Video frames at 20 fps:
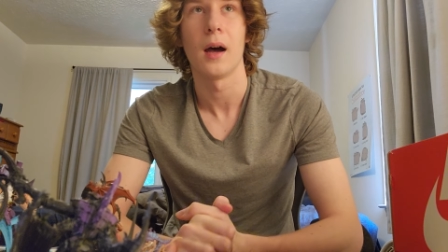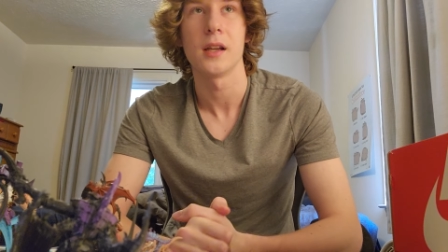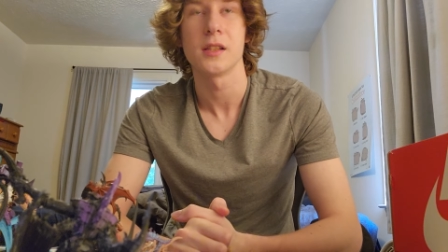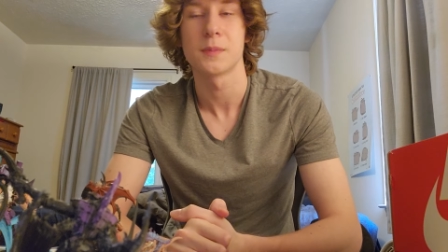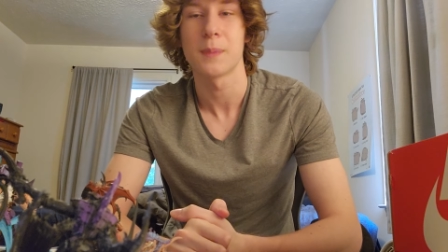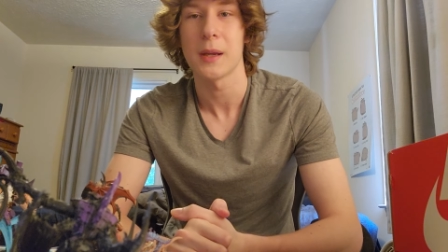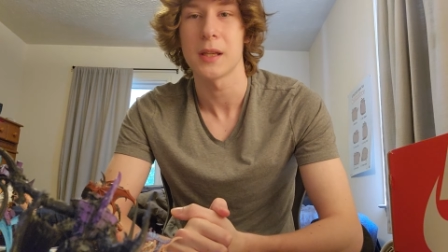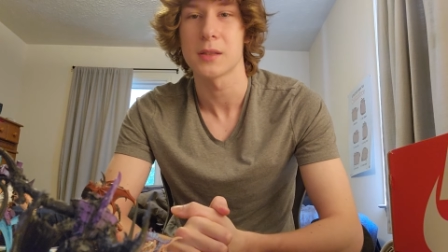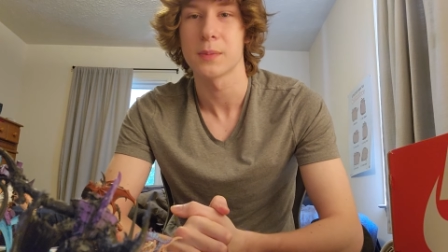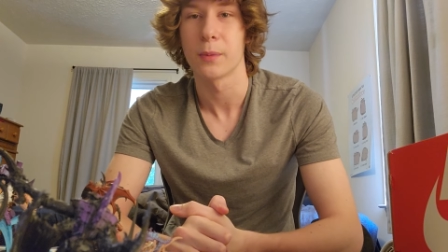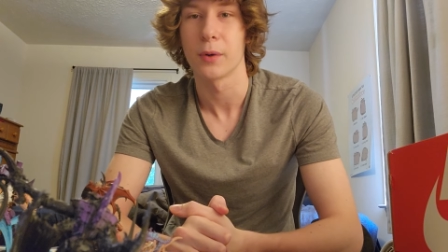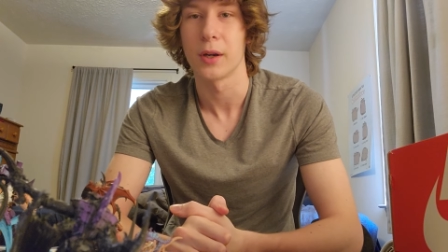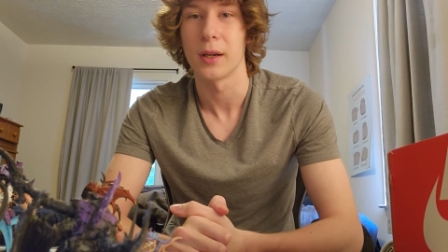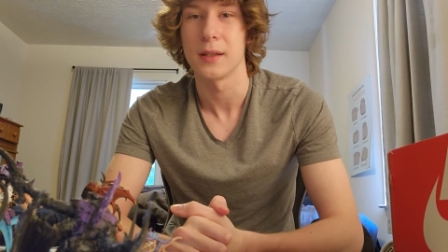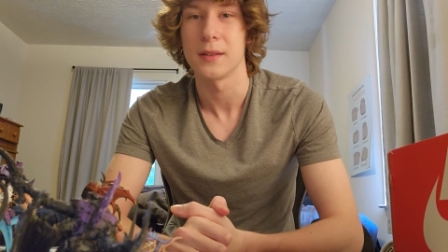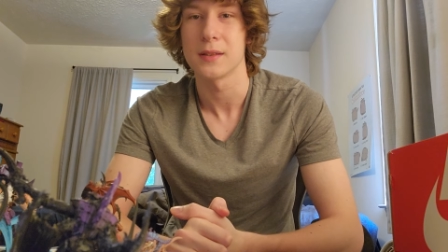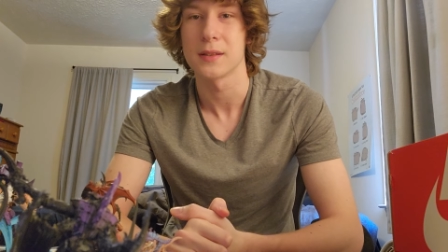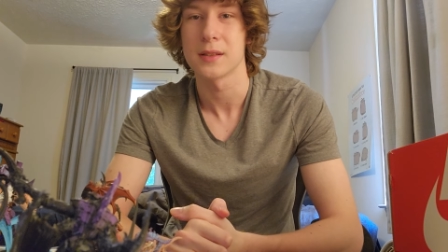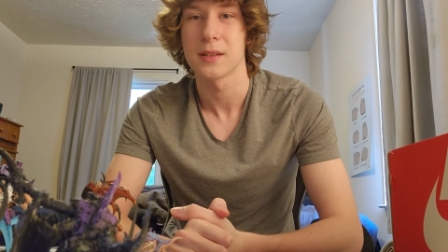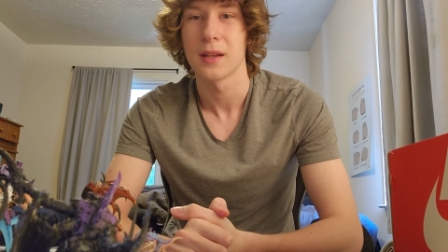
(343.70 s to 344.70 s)
Space
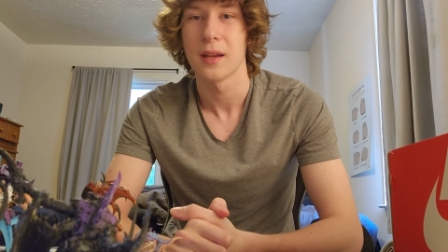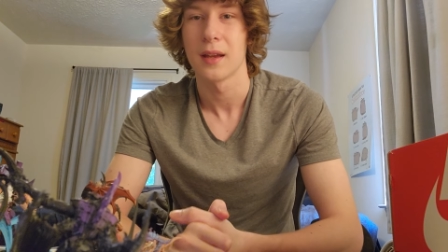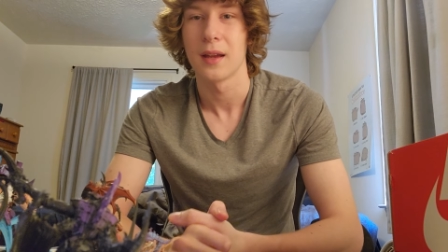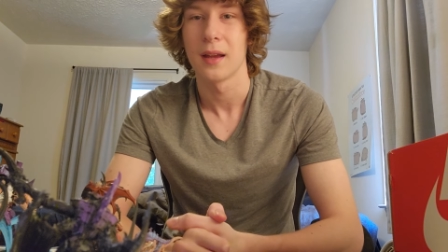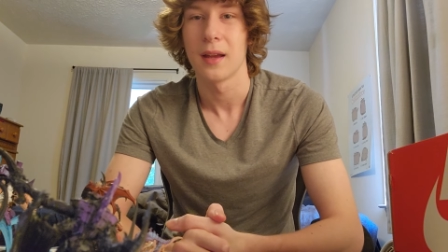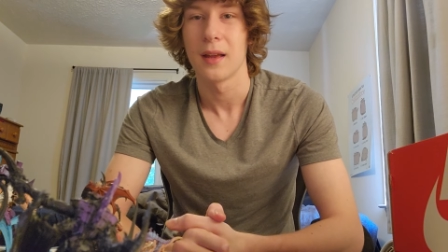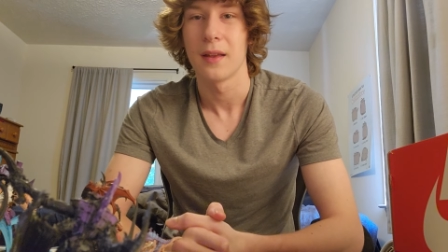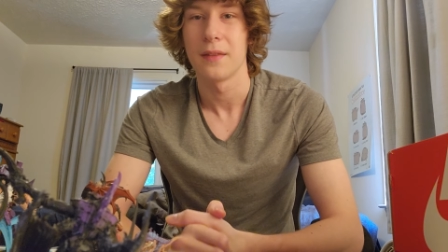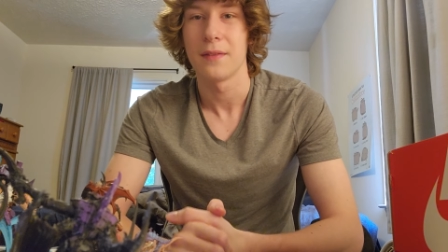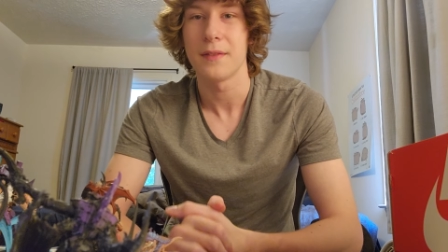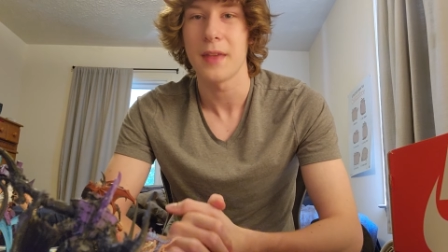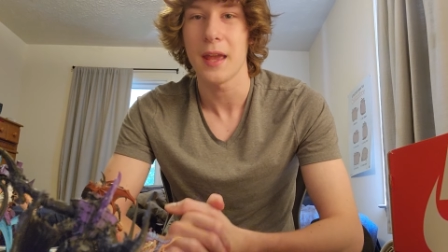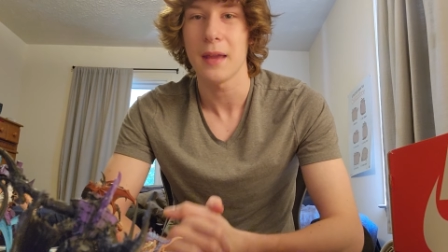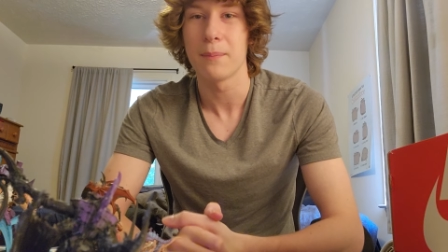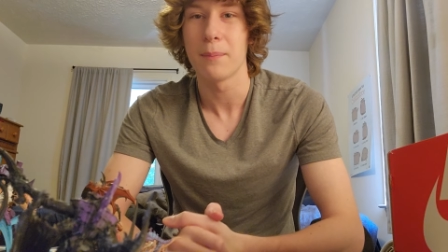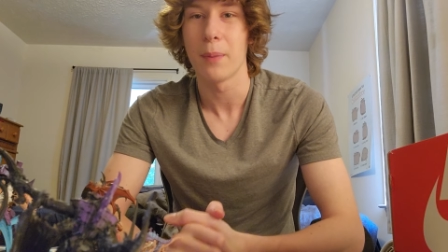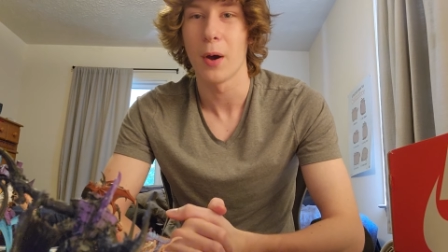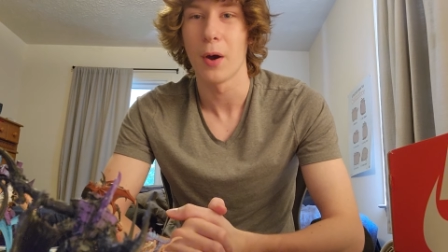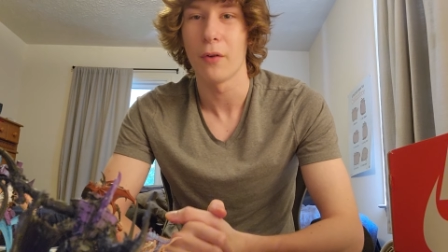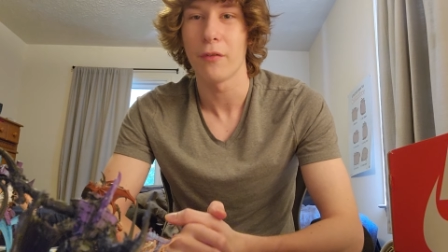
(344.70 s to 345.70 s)
Marines, they
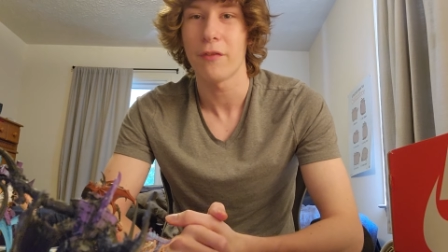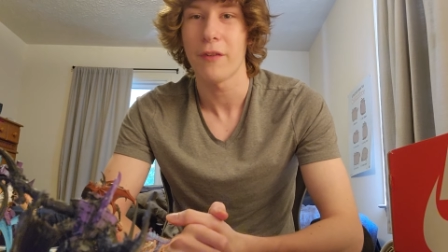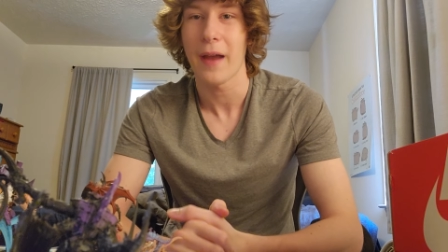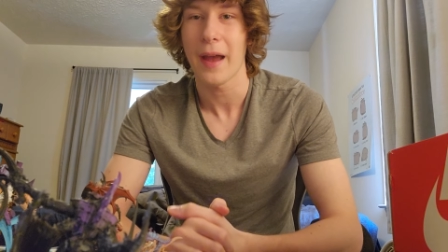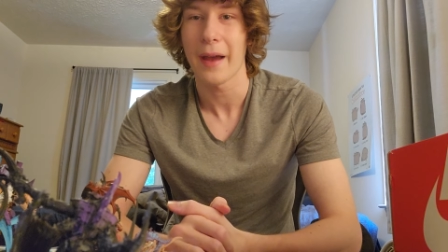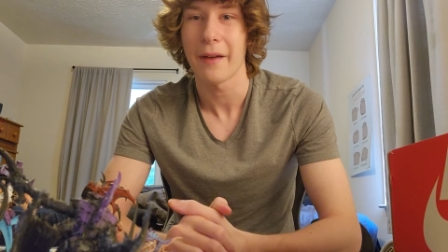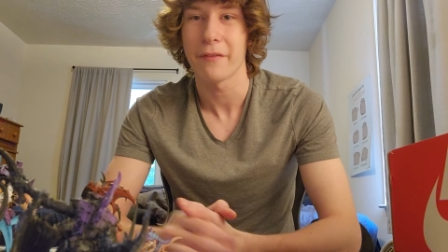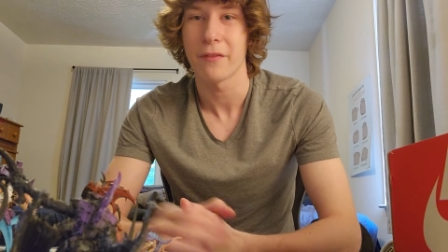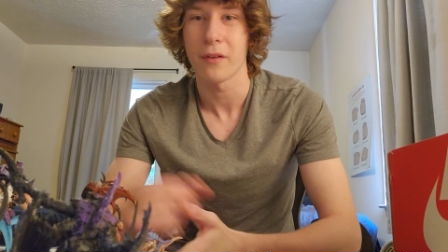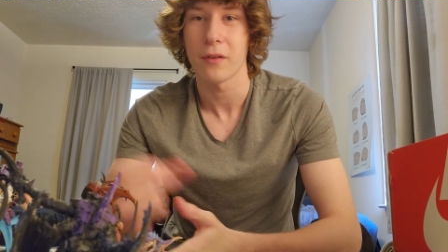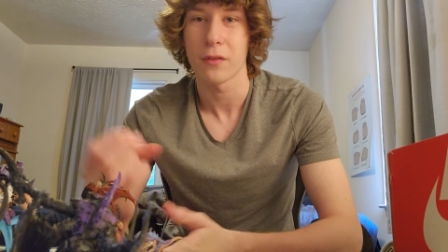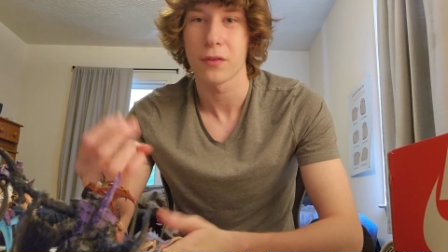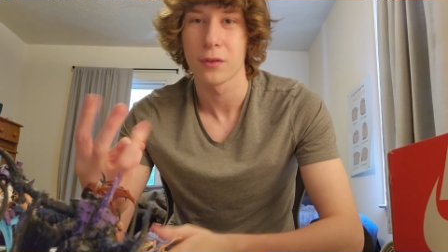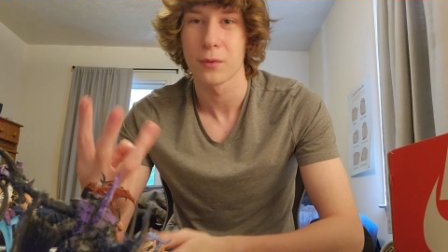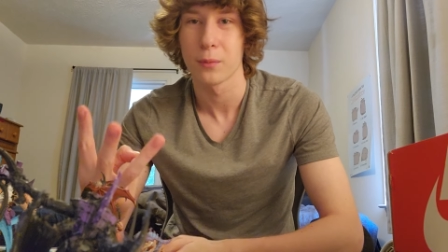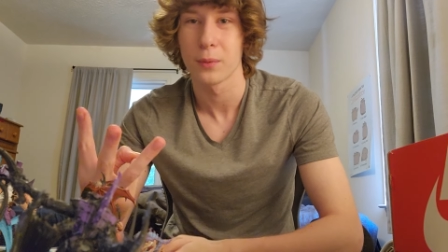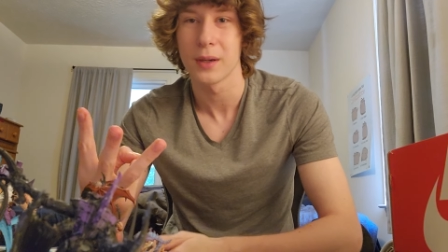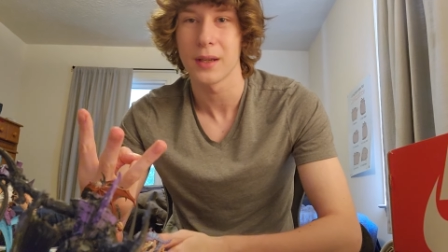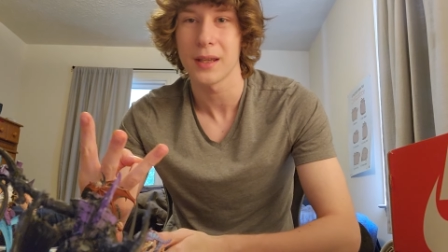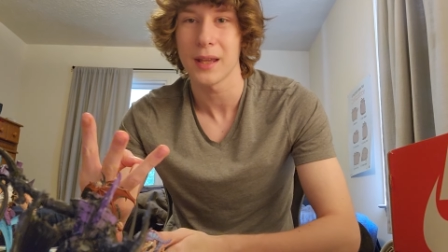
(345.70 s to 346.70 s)
both have
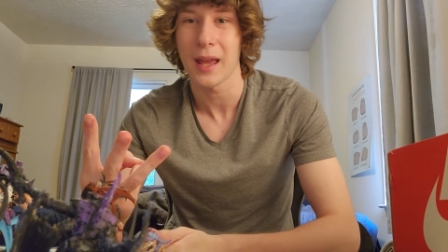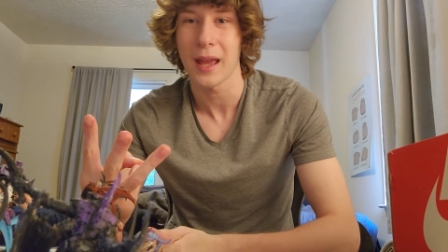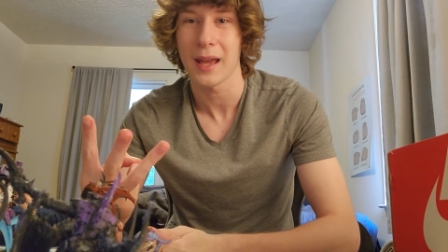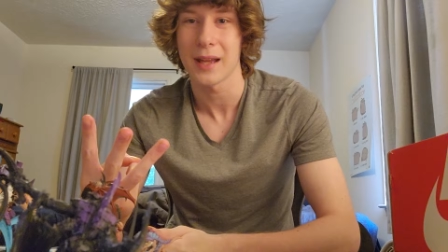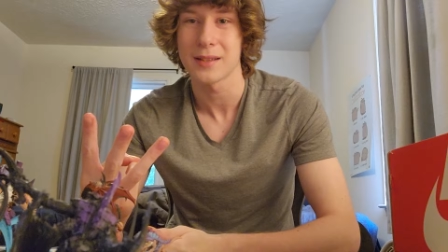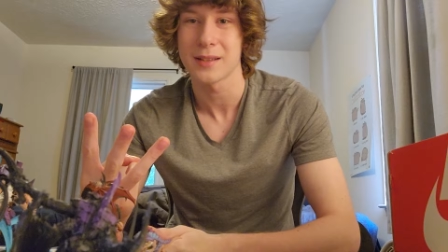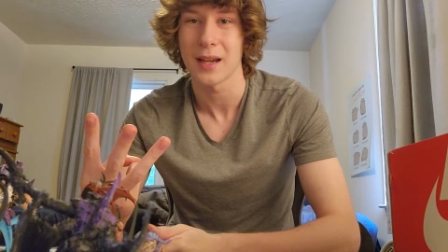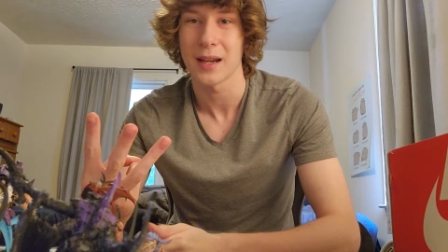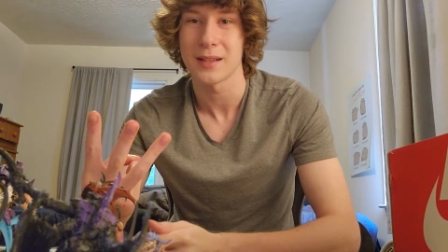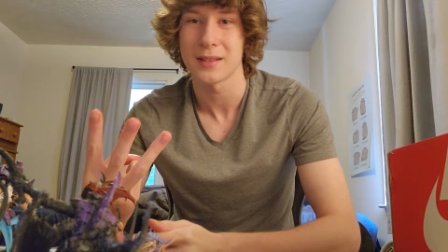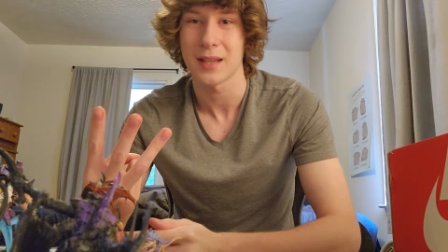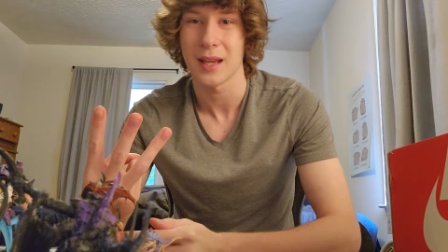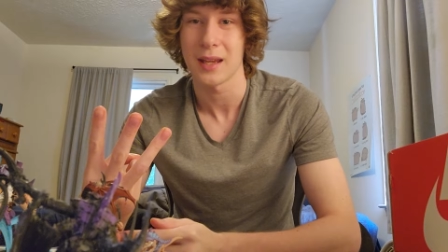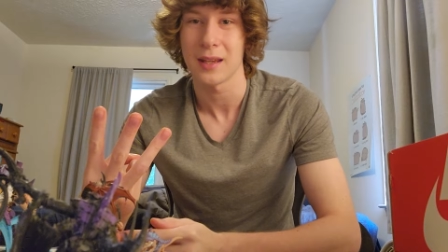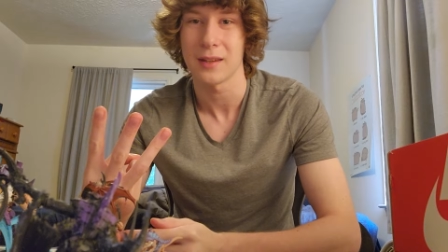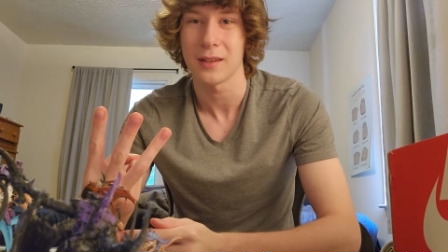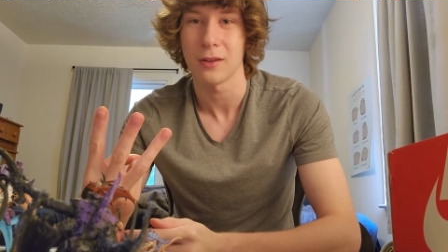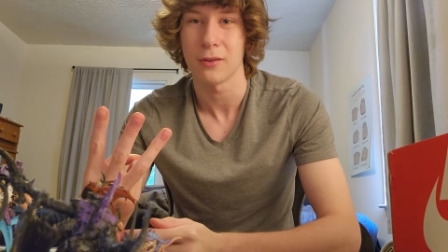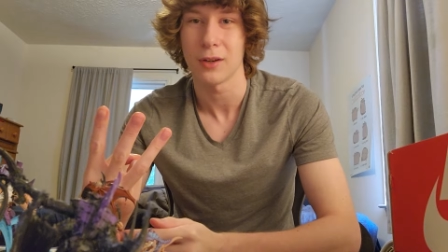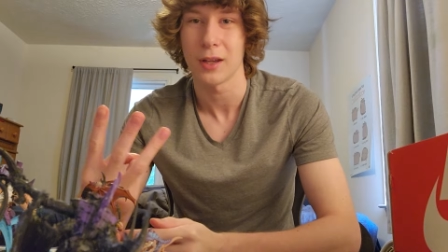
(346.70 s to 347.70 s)
3
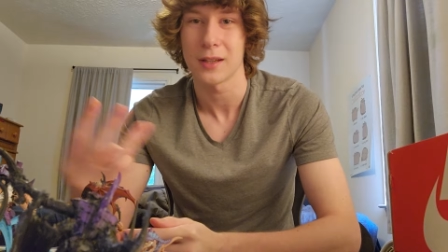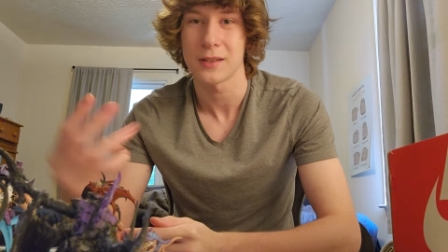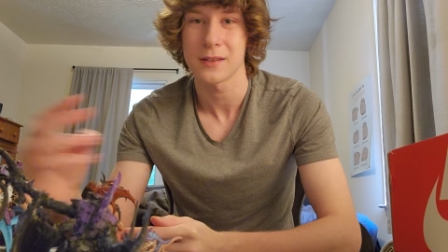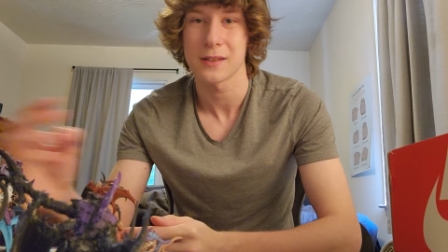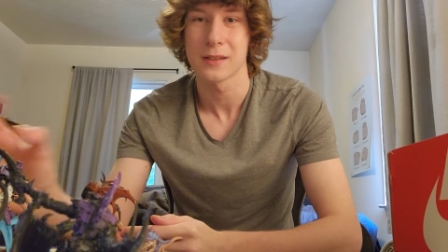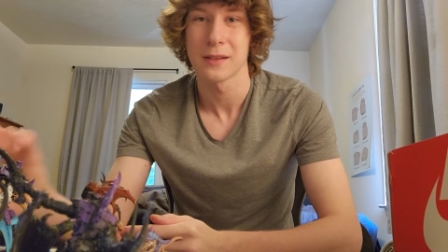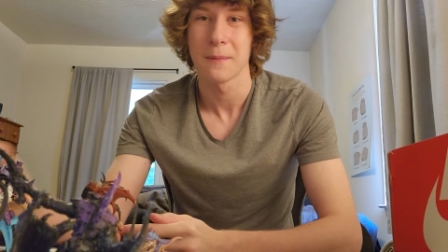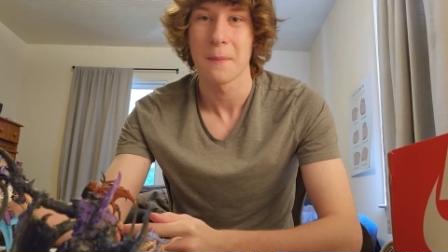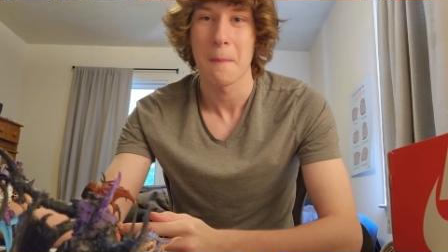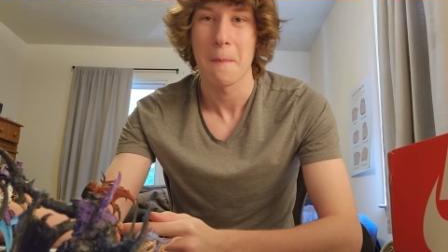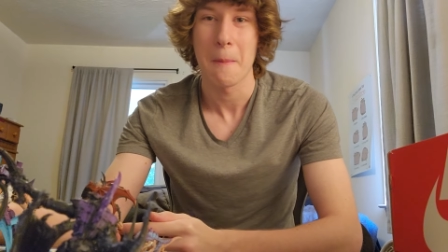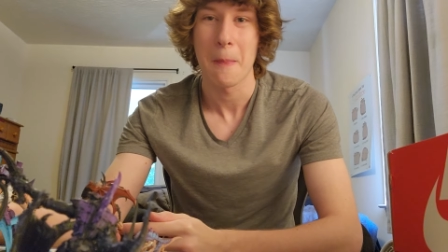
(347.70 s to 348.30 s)
anti-tank units.